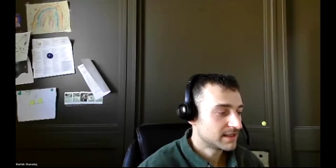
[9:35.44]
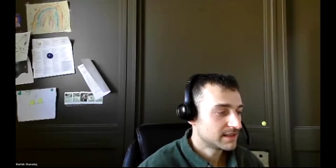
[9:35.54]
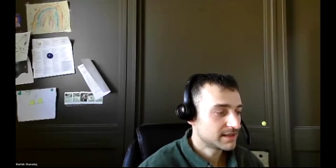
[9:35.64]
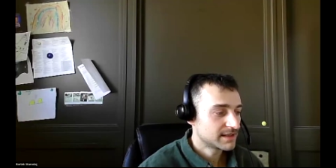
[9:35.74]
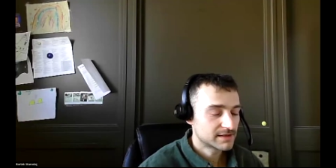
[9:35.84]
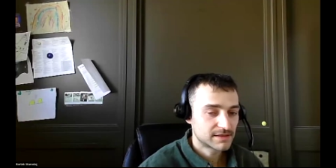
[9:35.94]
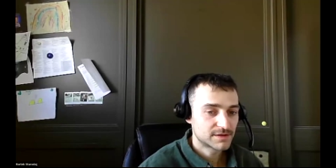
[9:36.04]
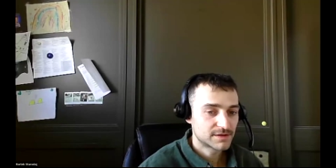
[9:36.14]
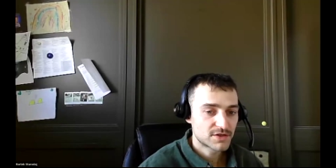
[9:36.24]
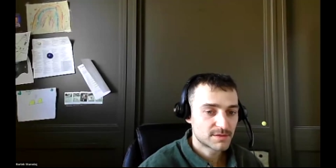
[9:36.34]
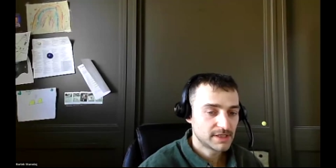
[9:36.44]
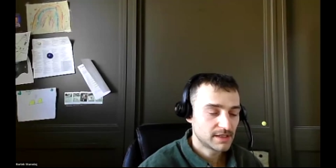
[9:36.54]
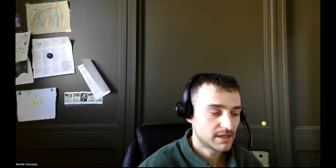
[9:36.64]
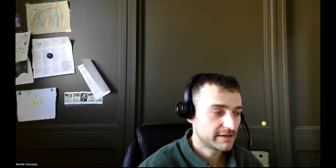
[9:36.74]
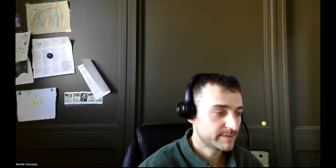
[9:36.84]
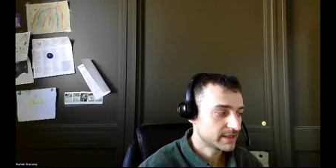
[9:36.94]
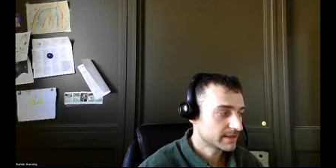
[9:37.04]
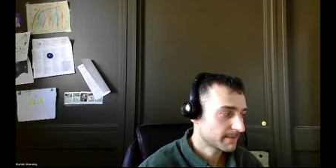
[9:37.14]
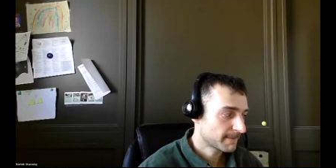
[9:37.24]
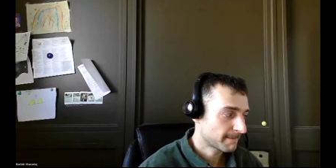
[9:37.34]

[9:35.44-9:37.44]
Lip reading: Anything else on social media RFP?